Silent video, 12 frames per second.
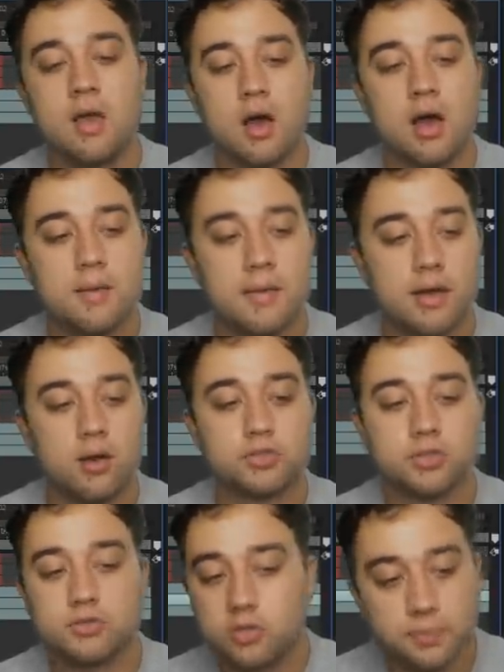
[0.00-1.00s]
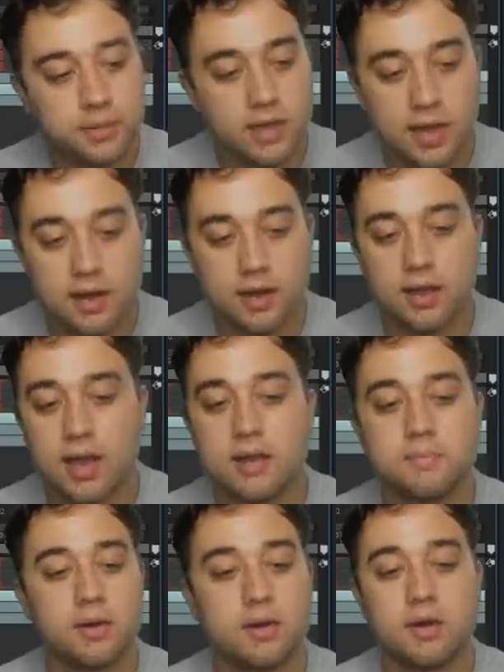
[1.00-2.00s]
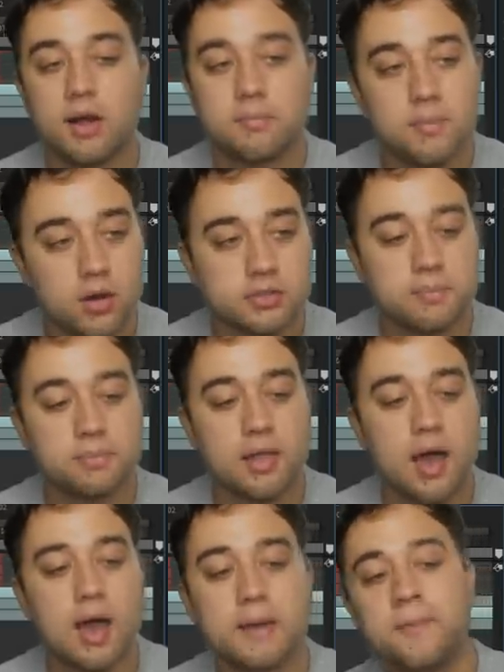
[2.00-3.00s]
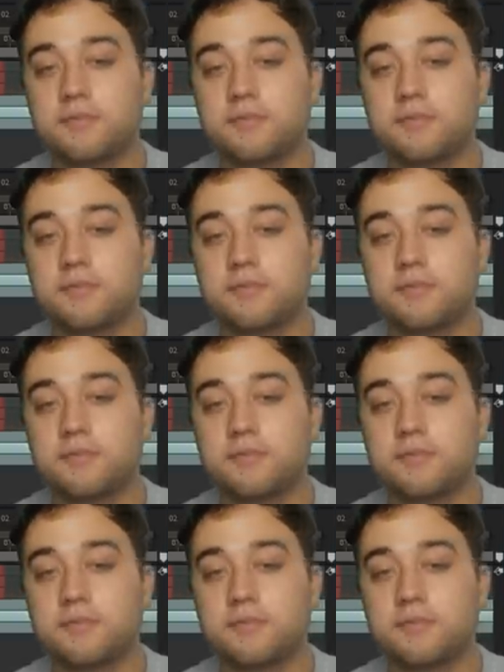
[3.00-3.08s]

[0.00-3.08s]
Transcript: I also duplicated again, put it on multiply.